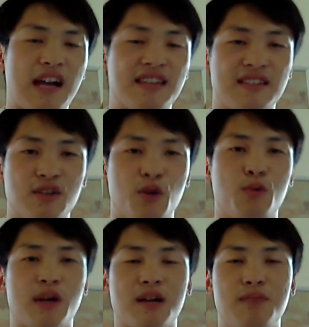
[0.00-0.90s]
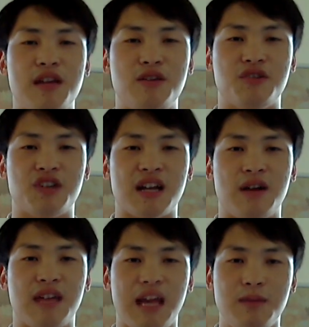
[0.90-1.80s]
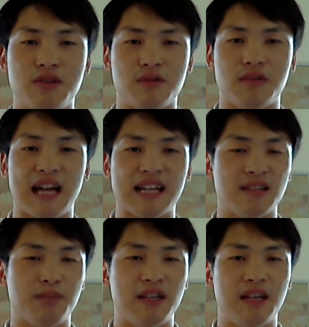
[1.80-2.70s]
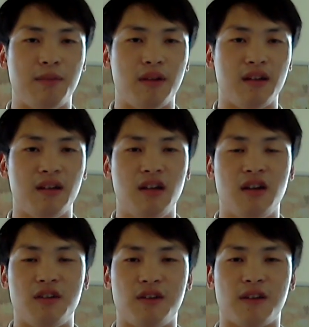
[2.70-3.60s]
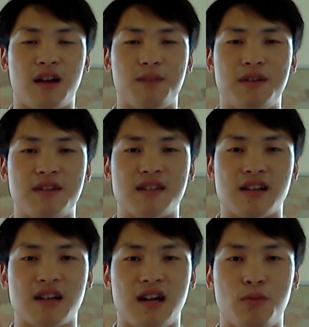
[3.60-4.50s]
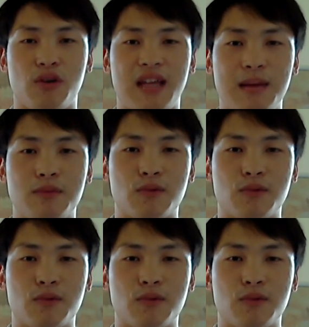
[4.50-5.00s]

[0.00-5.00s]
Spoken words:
I still recommend you to check out Game 2, casted by Nebula on DotaCommentary.com, or Game